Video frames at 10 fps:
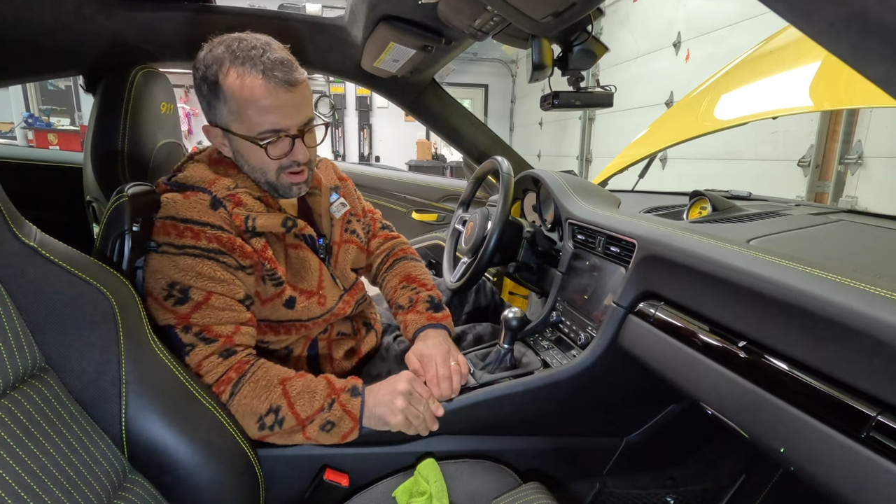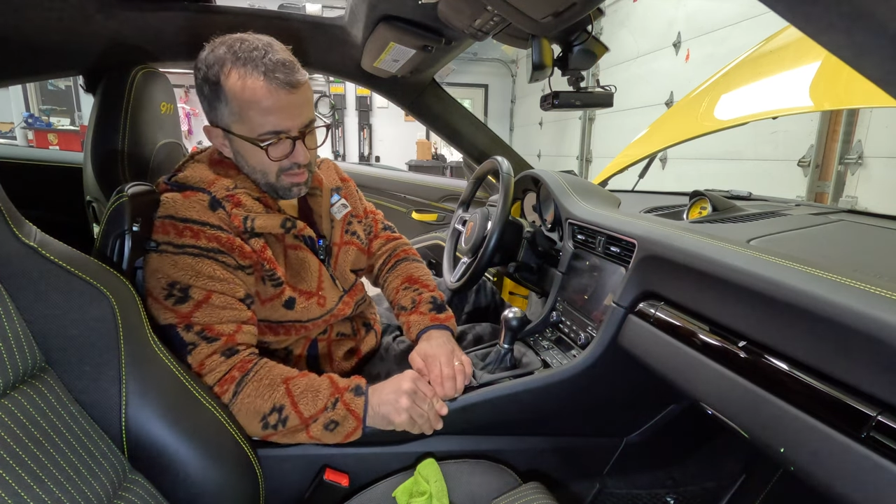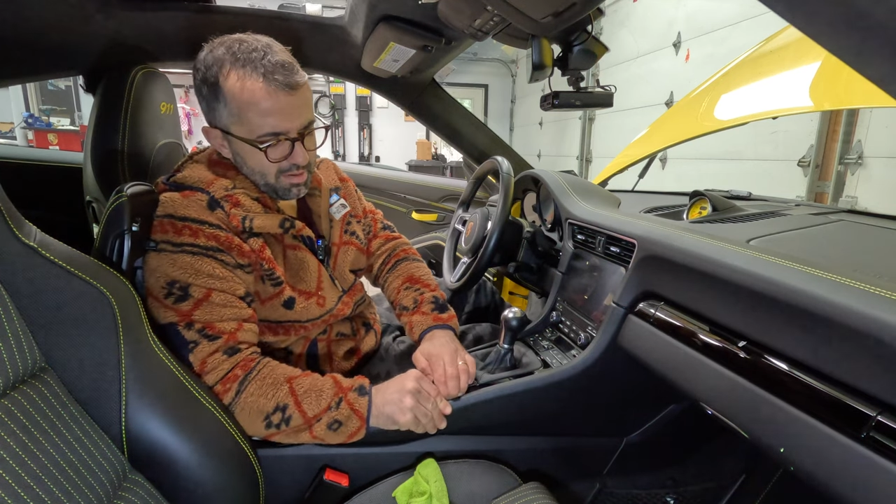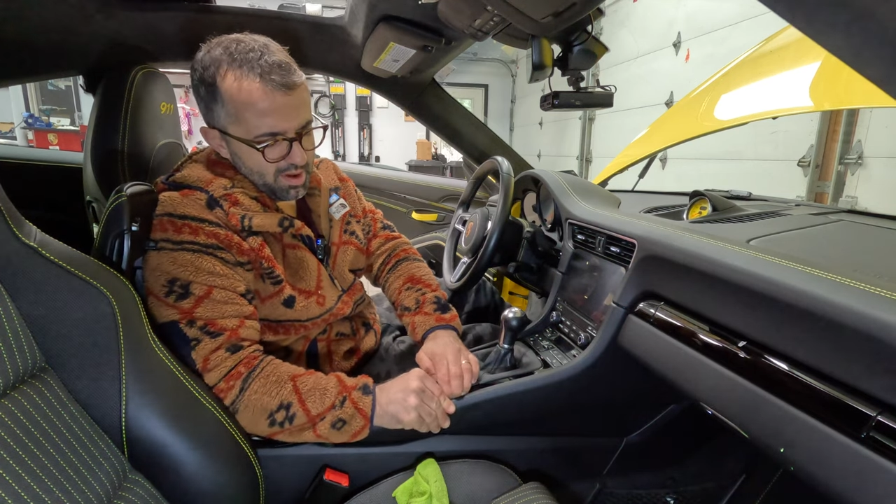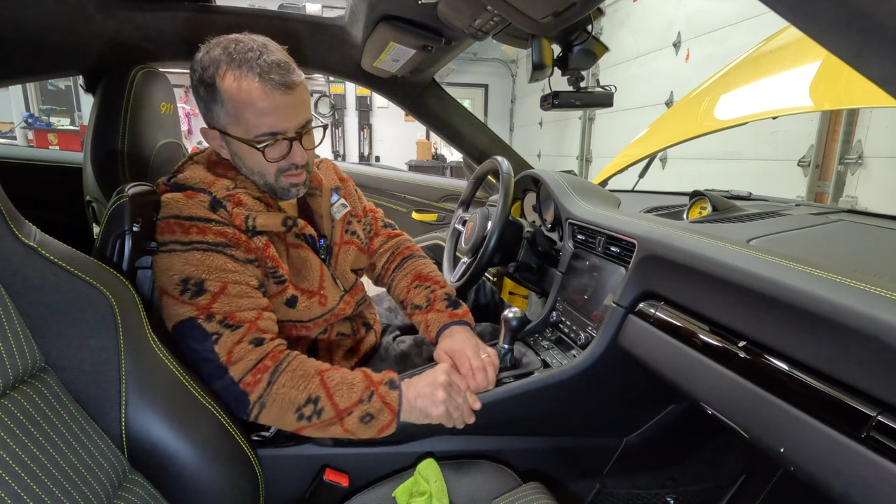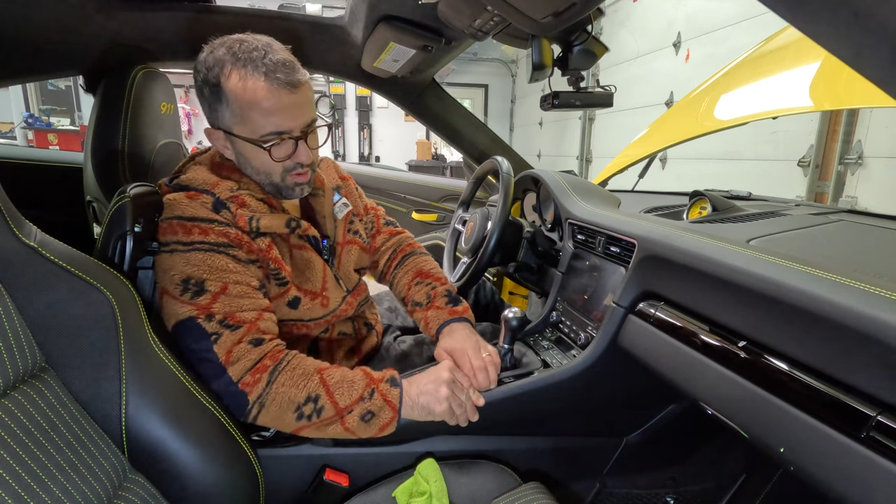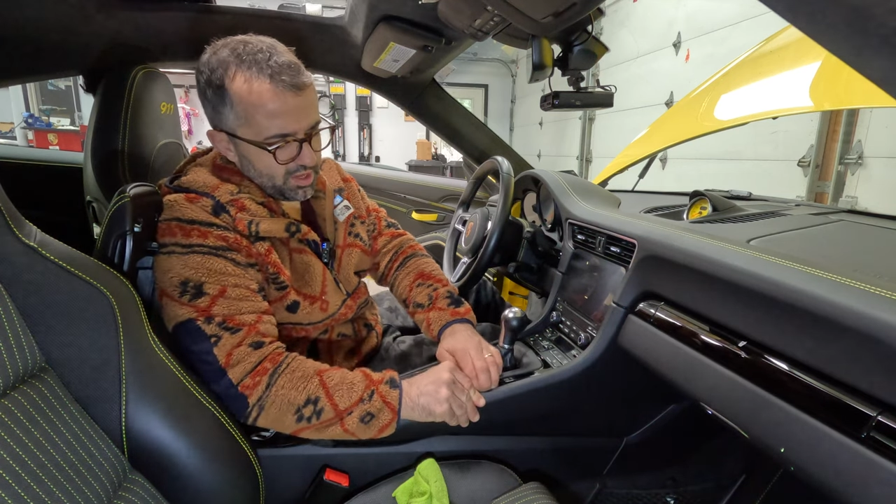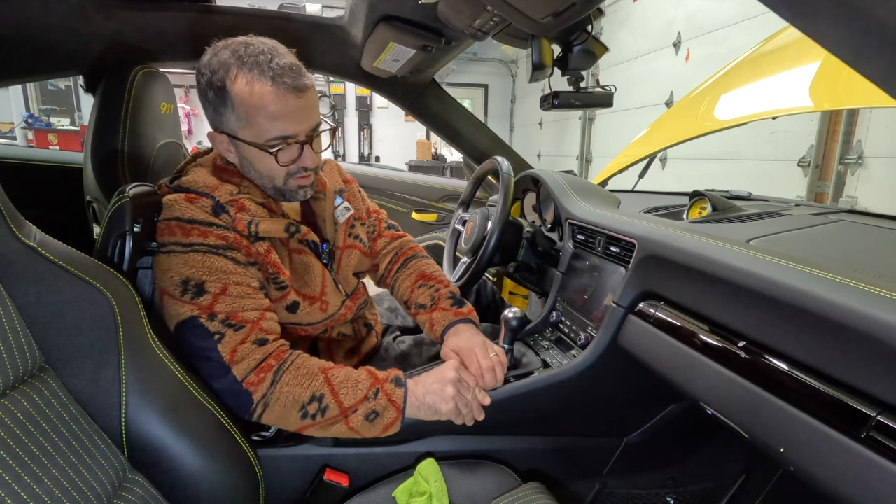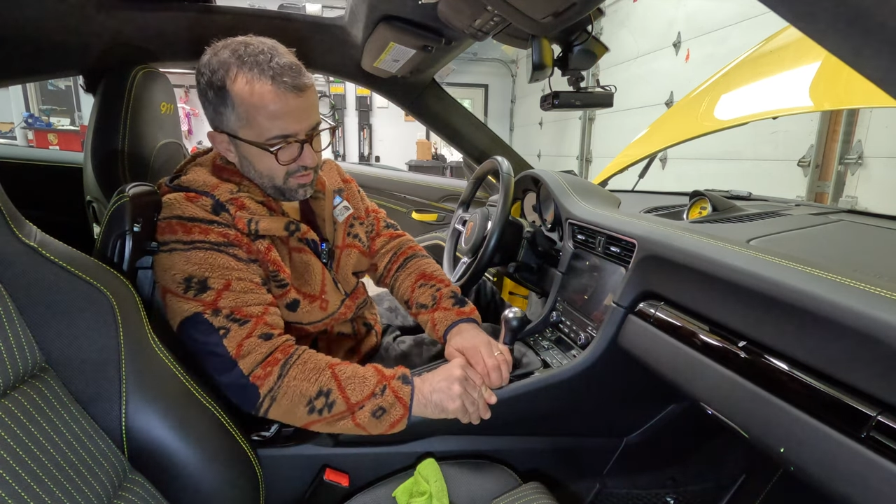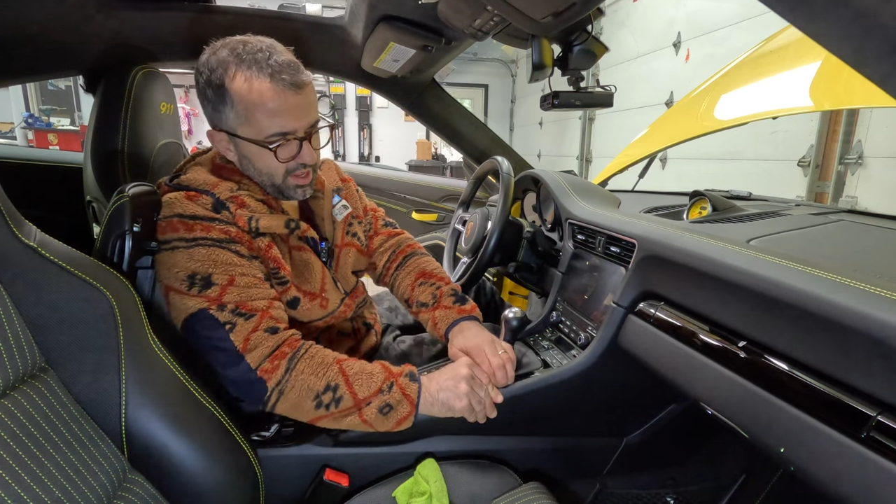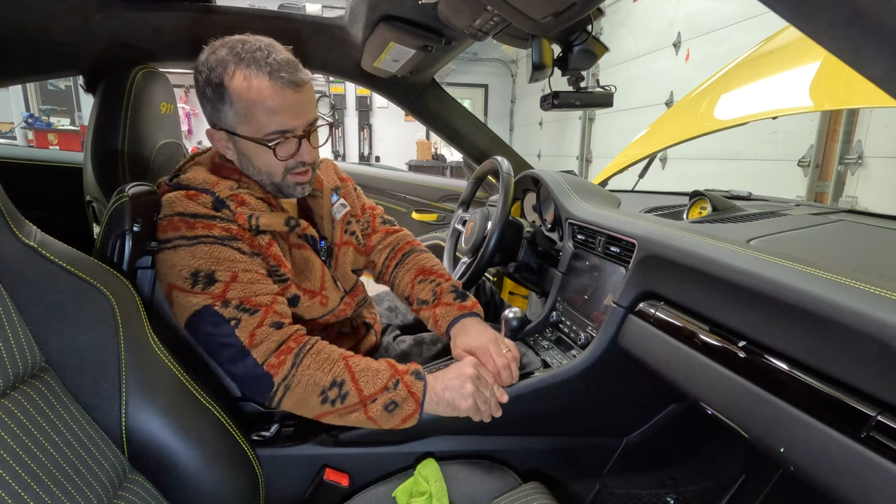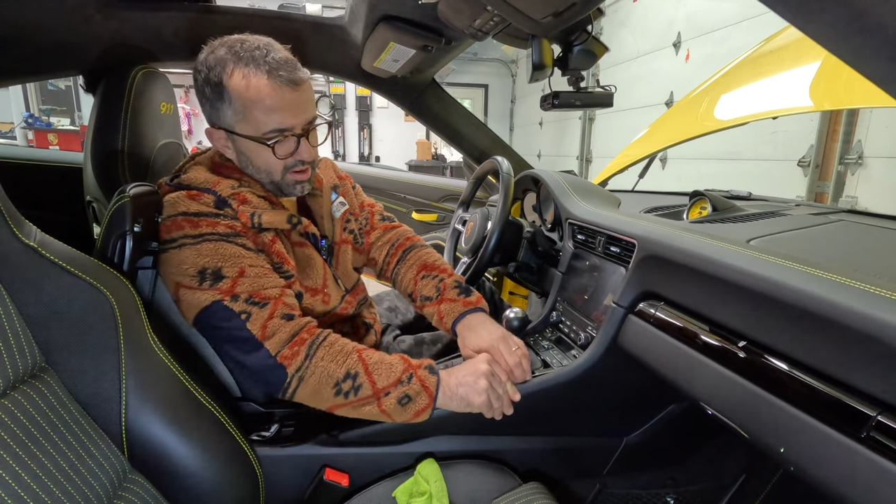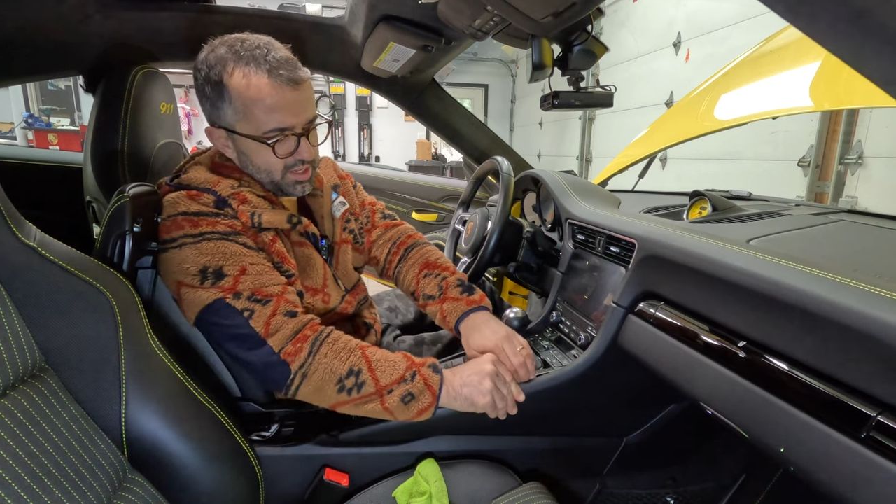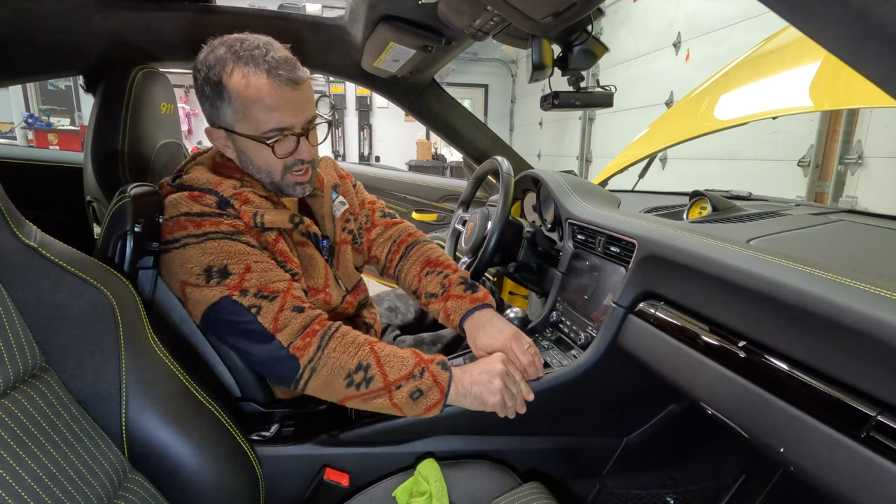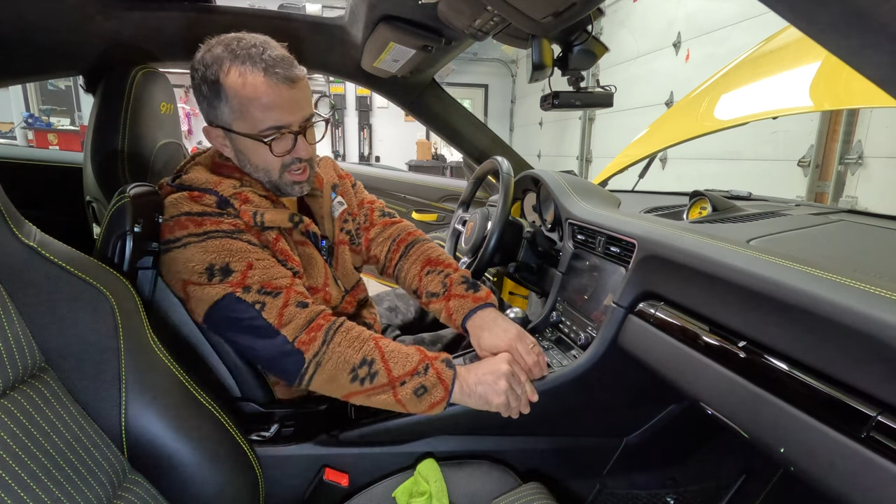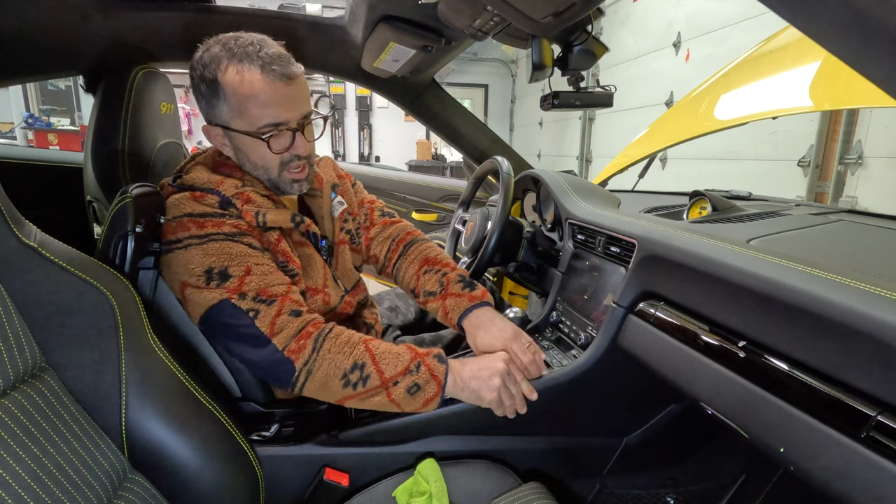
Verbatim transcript: pop them up with your fingers.